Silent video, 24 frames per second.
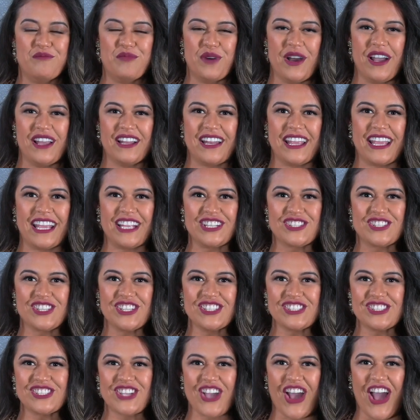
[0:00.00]
but it
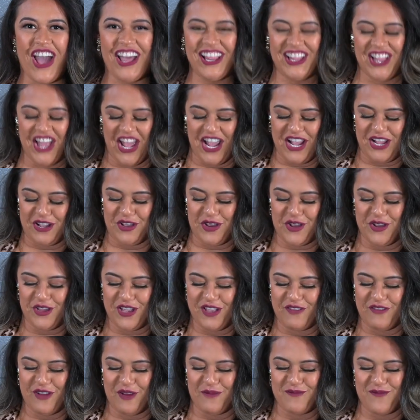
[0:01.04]
just got like
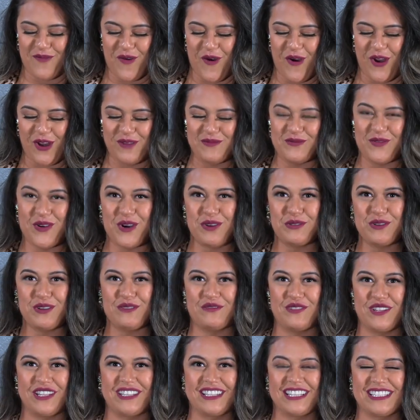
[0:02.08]
even more and more
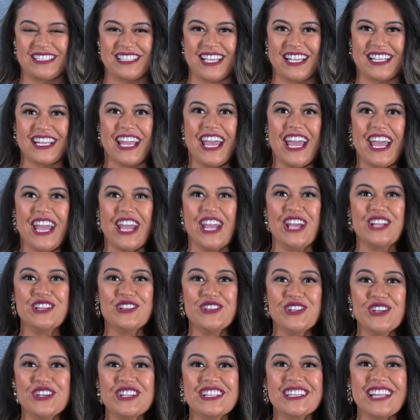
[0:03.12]
revealing. It's like it
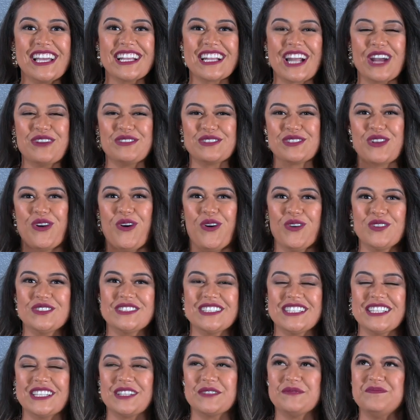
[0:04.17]
looked like I was
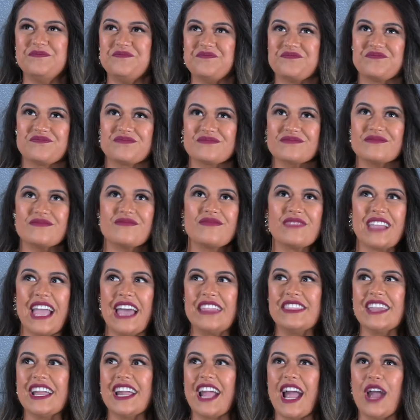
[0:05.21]
holding.
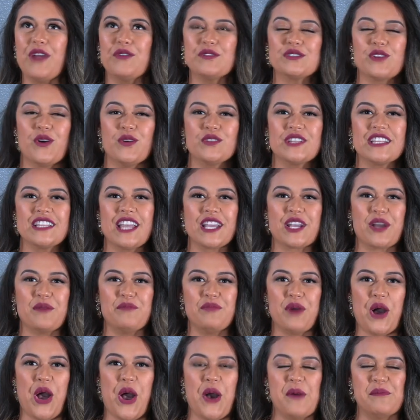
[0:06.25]
That I was holding like a
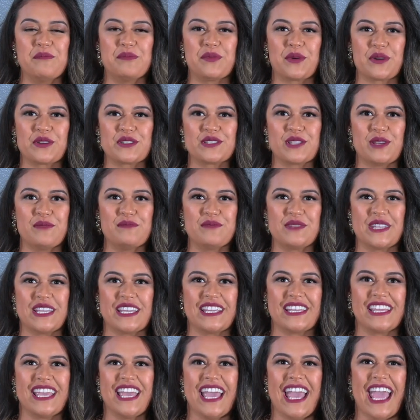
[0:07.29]
pump or
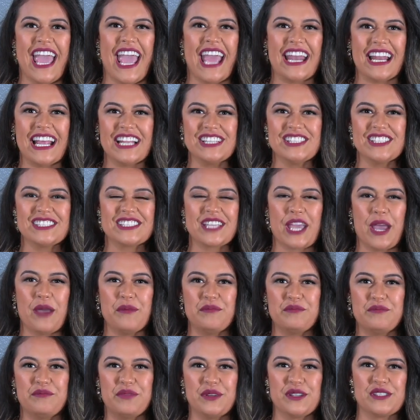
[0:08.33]
something, and I just
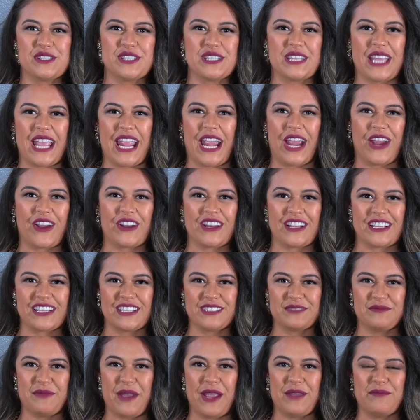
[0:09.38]
kept pushing the air
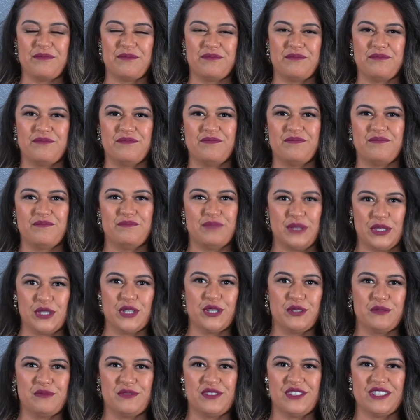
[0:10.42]
because my
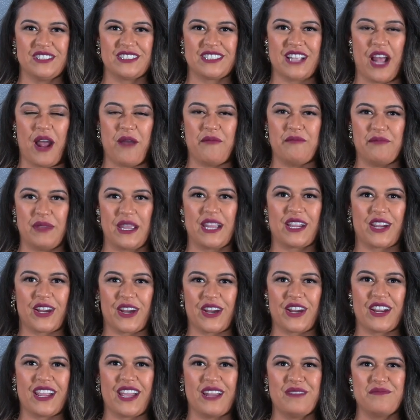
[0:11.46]
boobs just got
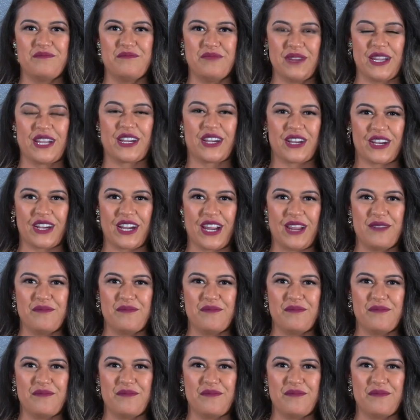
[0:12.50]
bigger and bigger